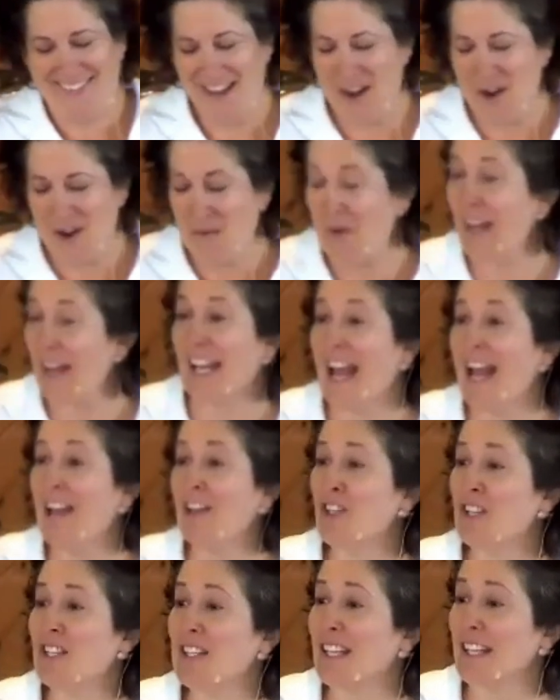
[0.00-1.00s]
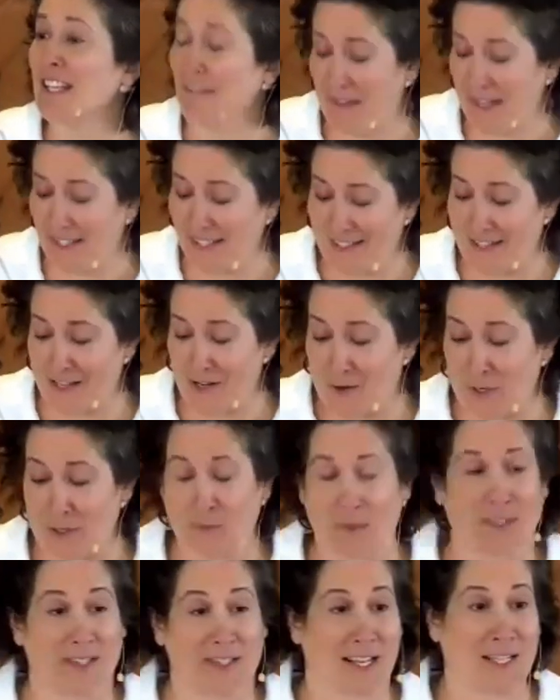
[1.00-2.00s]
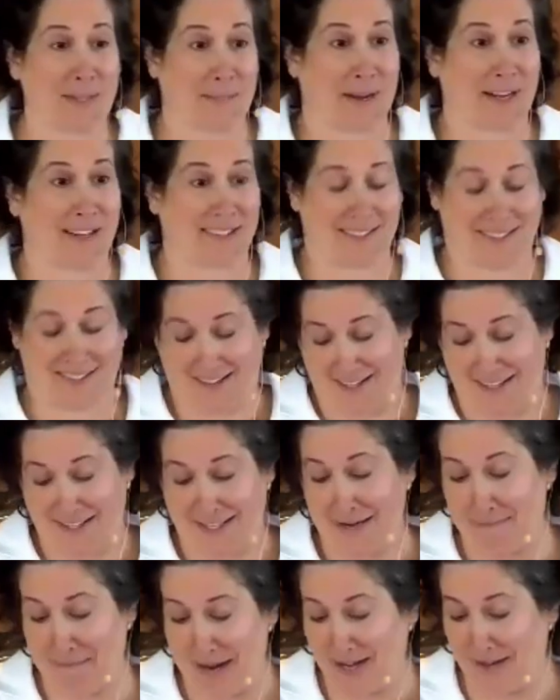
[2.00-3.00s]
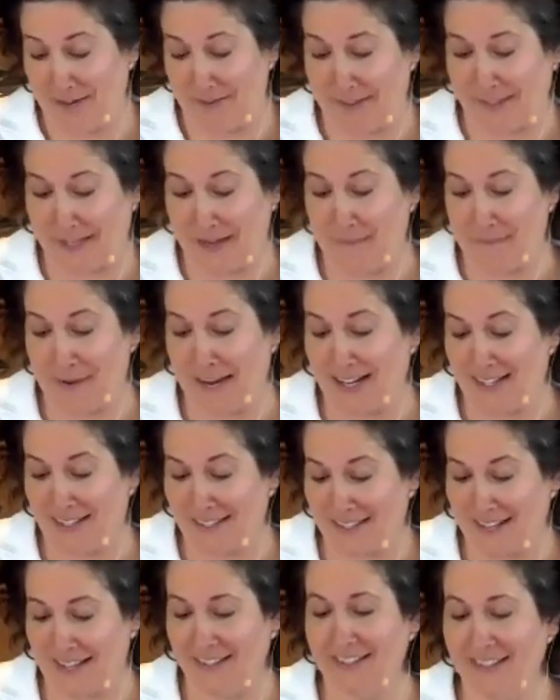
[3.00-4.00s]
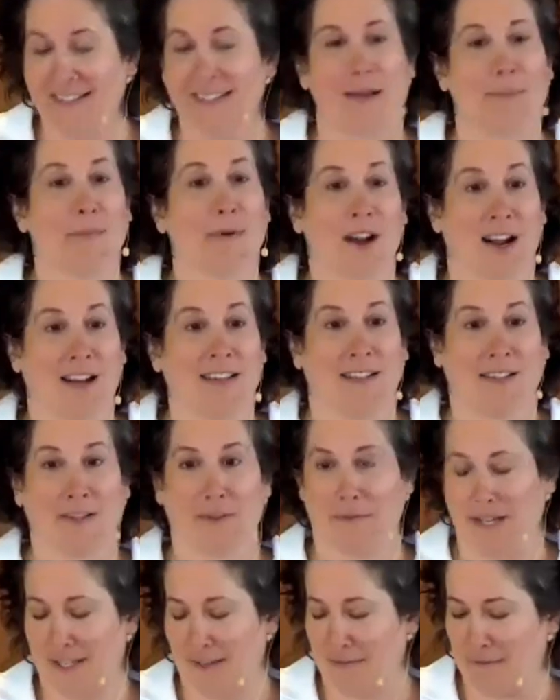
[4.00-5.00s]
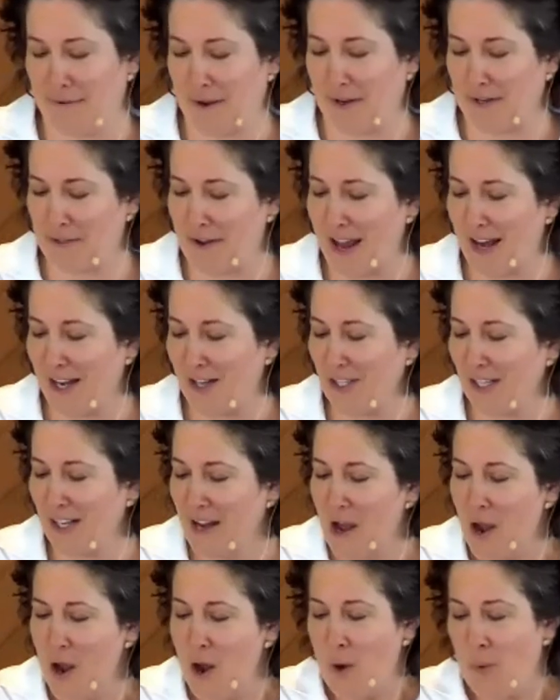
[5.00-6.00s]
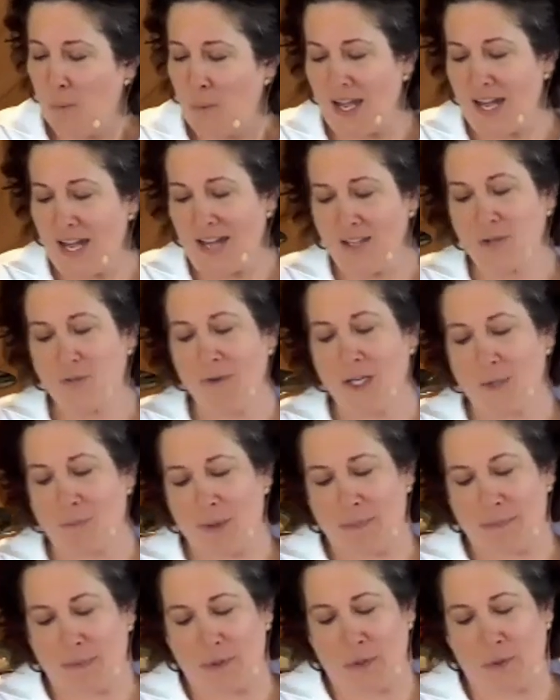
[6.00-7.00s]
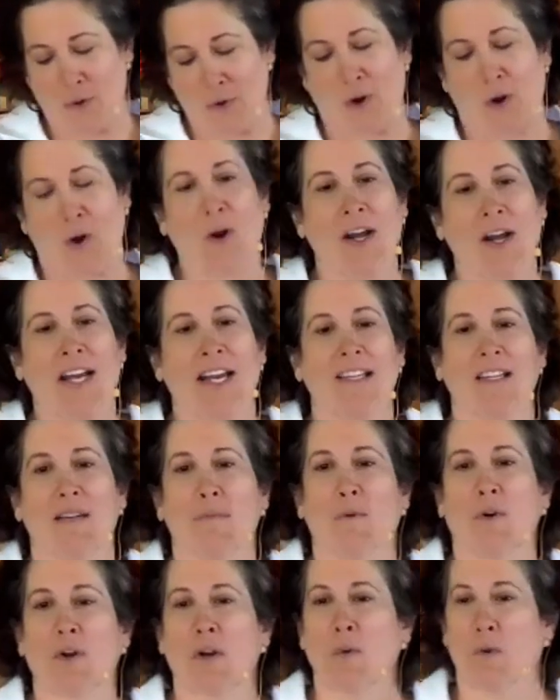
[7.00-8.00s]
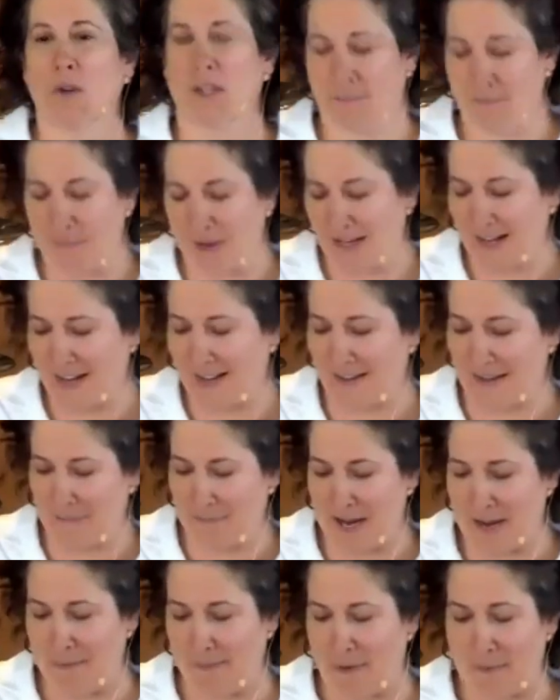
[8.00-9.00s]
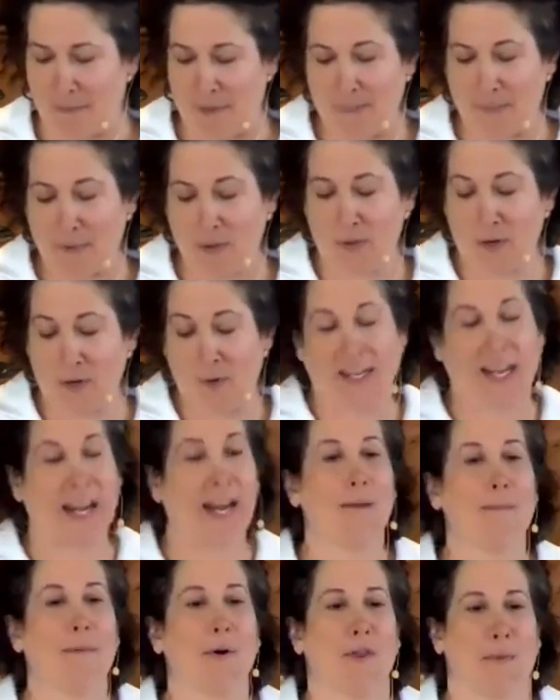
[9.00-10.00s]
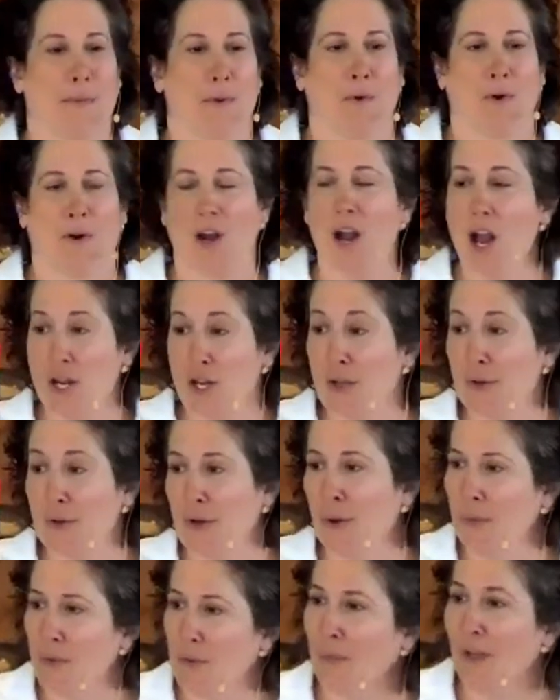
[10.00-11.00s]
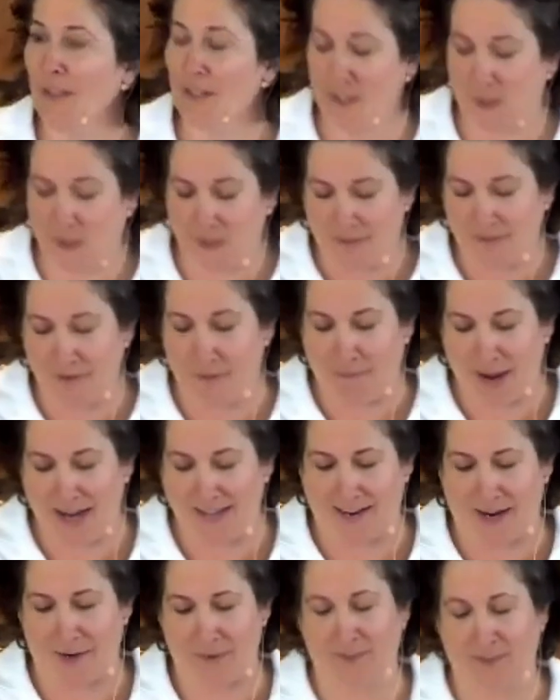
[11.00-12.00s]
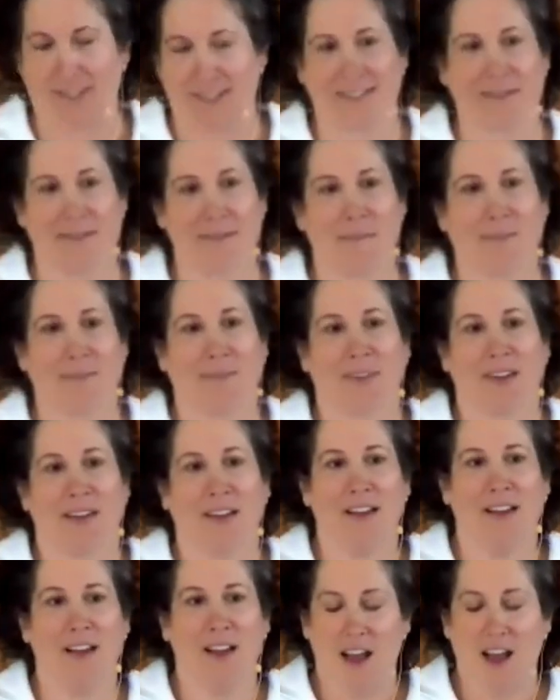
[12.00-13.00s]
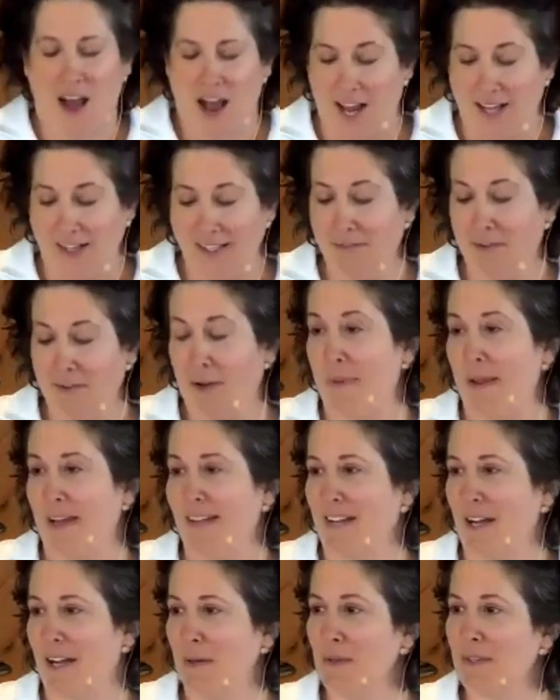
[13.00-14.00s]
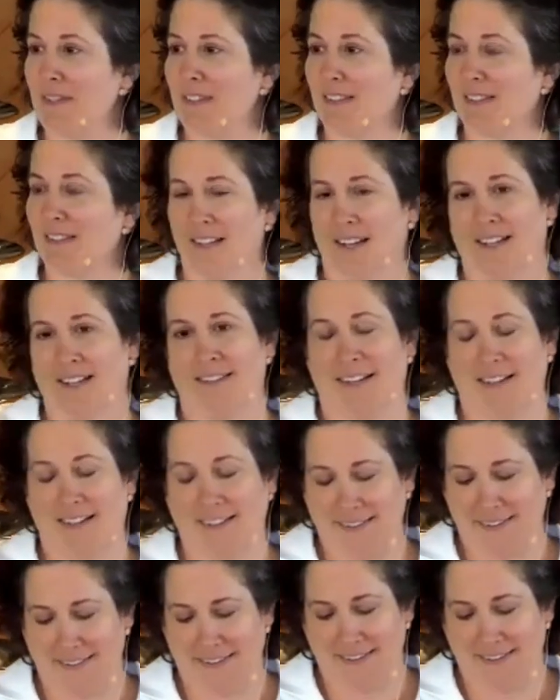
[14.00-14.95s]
We can't just convince the usual suspects, a teammate on the campaign said, summarizing the reason for our strategy. We need to reach people who are oriented more towards money than people, people who don't care about the poor, you know, the ones who live in penthouses. I live in a penthouse, I said.